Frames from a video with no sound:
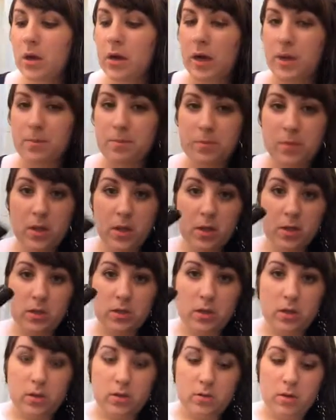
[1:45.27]
Okay,
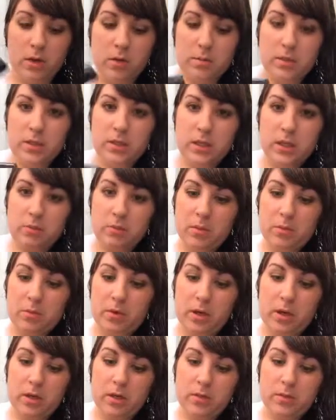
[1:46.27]
so I'm going to take my
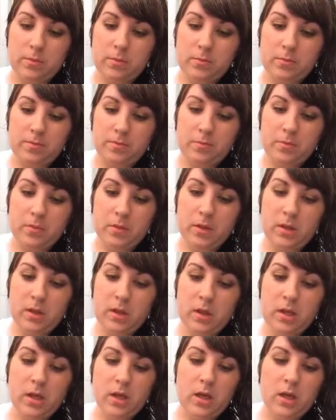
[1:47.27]
product.
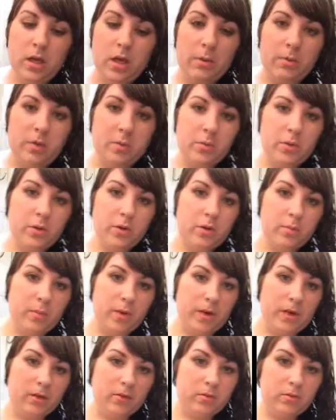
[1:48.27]
I'm going to put
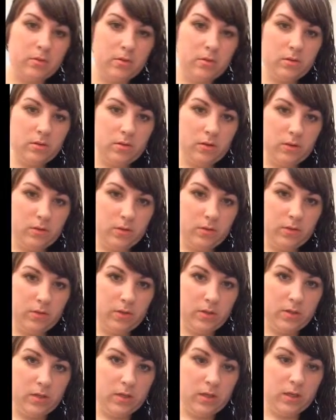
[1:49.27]
about, I don't know if
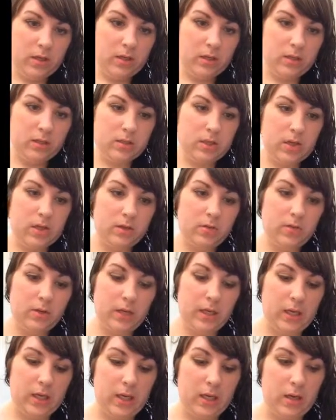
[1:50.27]
you can see it, it's kind of
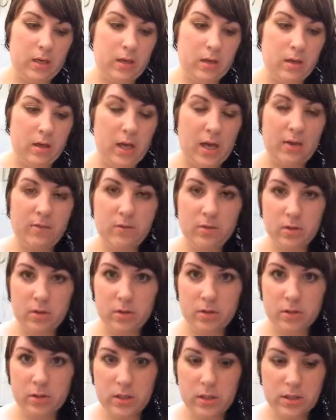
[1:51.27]
like a
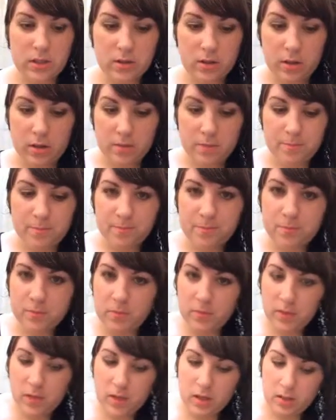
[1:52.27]
$1/2 size dollop.
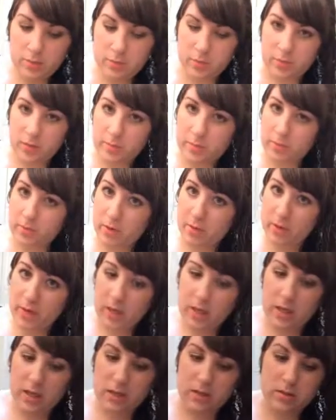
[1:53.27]
I'm going to rub it around
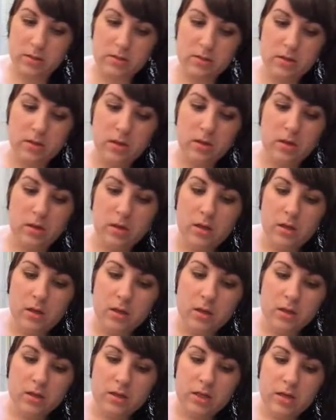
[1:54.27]
my hands.
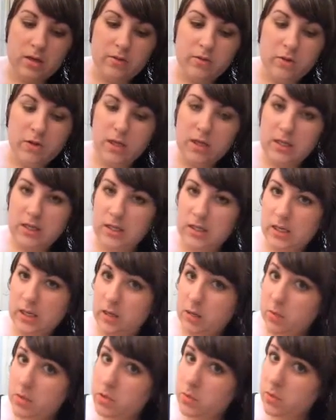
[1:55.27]
It's kind of a good idea to
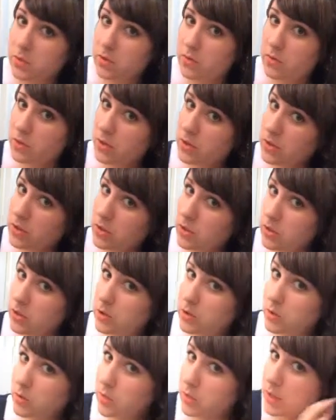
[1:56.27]
get it between your fingers
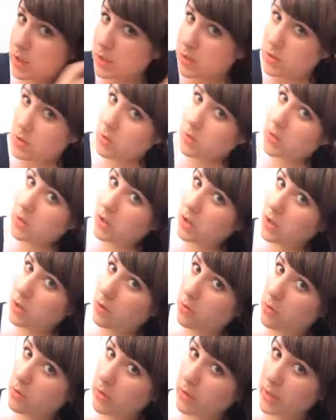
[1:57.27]
too because you want to
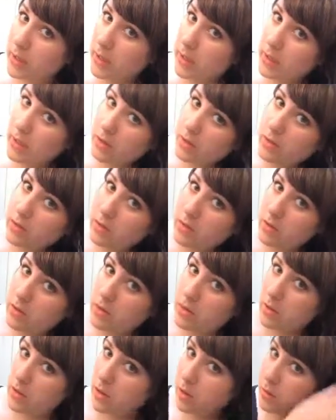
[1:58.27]
coat your hair.
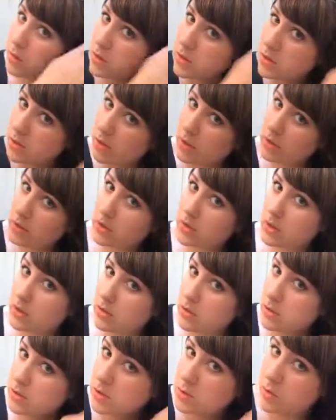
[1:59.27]
You don't want to scrunch
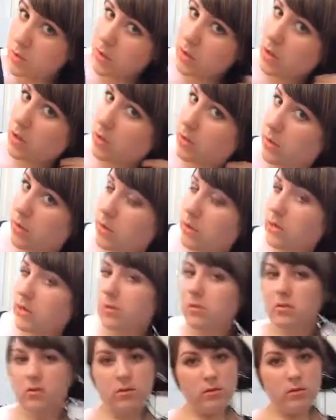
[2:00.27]
it, you just want to coat it.